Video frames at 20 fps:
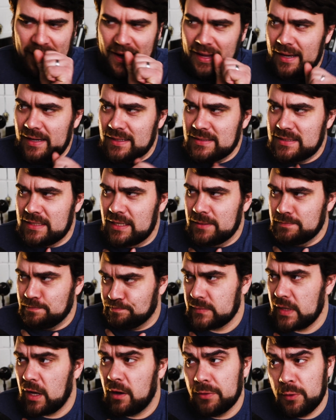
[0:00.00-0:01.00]
I had it set
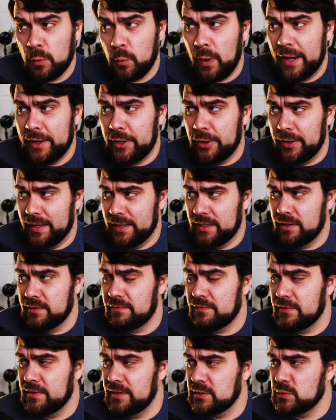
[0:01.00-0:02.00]
on the wider end
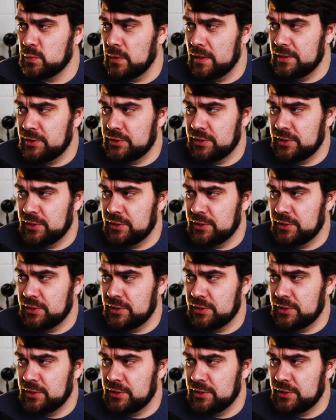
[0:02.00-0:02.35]
for this wide